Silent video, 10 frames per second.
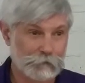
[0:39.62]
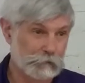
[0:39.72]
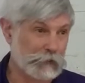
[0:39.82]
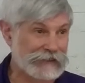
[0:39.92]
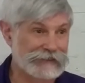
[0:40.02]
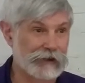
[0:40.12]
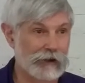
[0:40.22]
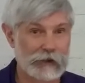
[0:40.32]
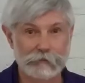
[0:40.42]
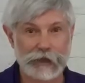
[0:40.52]

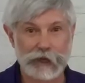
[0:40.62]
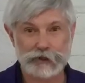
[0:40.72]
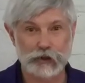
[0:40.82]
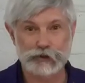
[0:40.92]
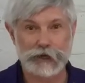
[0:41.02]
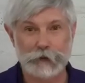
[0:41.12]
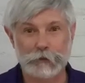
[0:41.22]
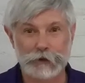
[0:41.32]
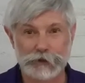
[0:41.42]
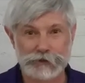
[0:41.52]
many-time national
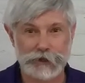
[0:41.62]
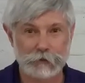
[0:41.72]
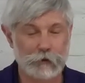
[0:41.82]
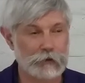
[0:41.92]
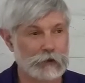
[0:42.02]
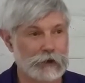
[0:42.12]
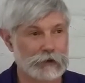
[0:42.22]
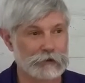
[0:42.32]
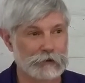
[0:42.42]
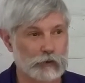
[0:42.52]
champion in Sabre,
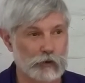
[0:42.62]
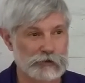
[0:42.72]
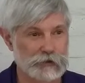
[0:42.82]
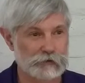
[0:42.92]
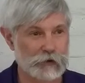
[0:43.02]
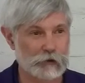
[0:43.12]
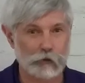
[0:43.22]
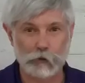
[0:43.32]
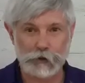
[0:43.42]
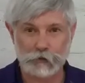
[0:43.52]
and of course the founder
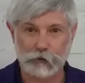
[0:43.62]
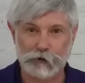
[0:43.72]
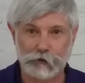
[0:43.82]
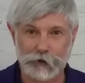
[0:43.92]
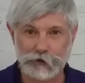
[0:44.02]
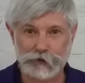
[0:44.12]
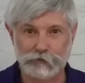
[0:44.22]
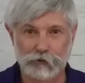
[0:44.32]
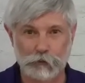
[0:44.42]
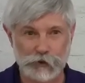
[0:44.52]
of the Westbrook
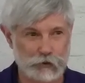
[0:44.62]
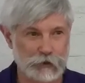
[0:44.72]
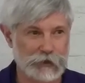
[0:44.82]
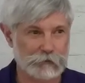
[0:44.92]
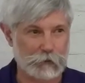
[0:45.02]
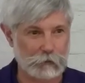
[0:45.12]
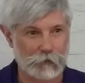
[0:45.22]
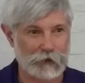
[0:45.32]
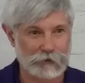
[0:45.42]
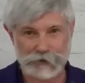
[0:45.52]
Foundation, from which we get
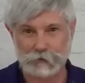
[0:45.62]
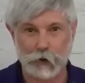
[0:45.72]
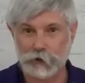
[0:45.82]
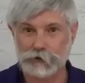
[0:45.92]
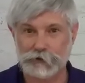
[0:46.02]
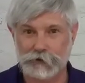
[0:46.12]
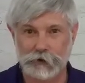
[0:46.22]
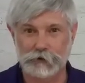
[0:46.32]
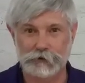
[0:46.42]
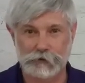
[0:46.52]
people like the Smarts and
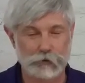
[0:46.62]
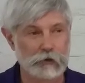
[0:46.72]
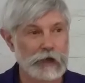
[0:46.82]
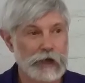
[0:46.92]
others who